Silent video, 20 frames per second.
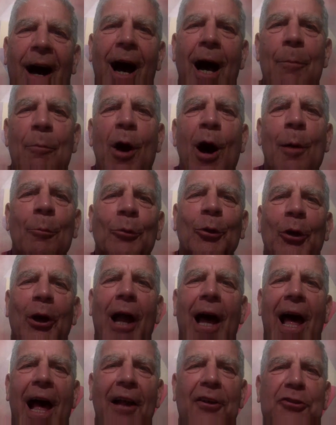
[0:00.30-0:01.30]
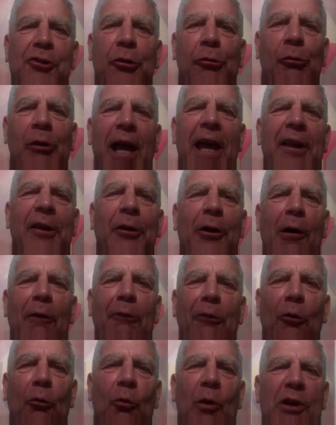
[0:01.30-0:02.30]
I'm Humblerax, creator
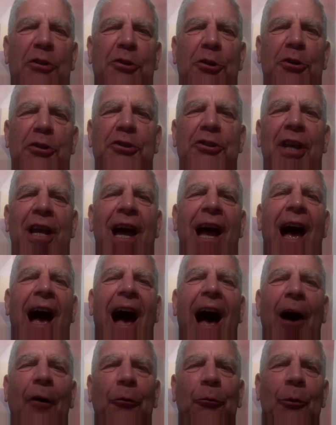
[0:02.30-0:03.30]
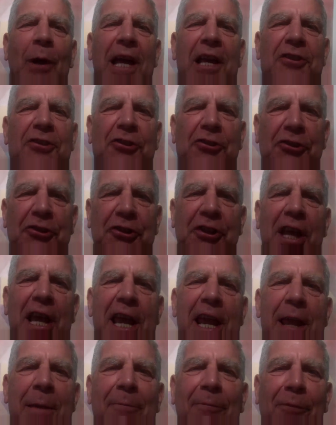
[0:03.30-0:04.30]
of the Wizard's outrageous
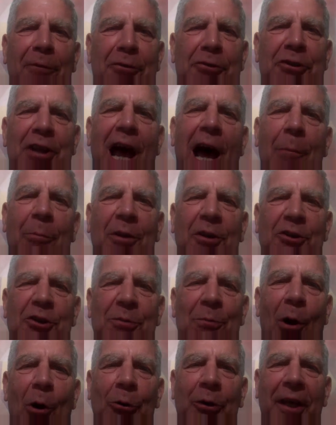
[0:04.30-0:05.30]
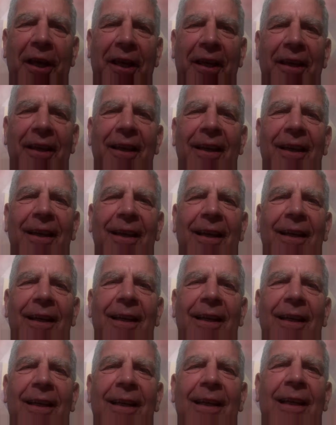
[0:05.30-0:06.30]
scheme for stopping smoking.
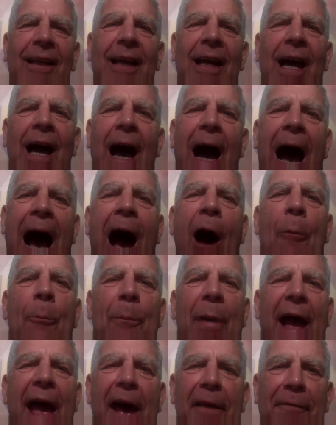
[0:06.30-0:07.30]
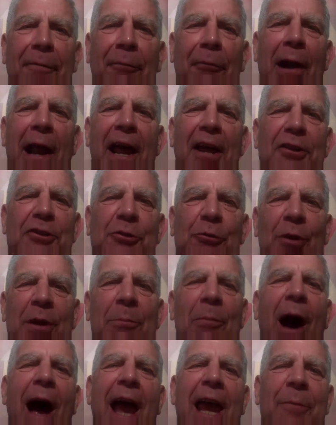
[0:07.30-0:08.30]
How bad friends
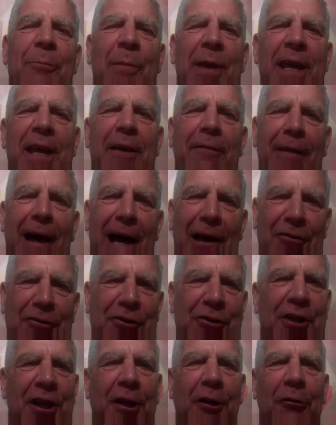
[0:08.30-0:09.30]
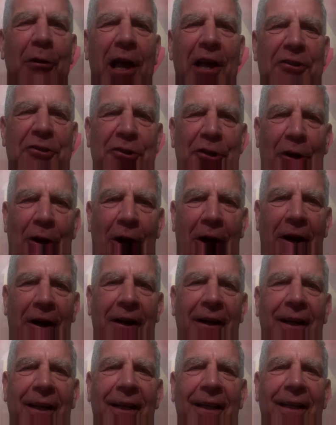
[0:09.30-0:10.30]
remind me of how cigarettes are.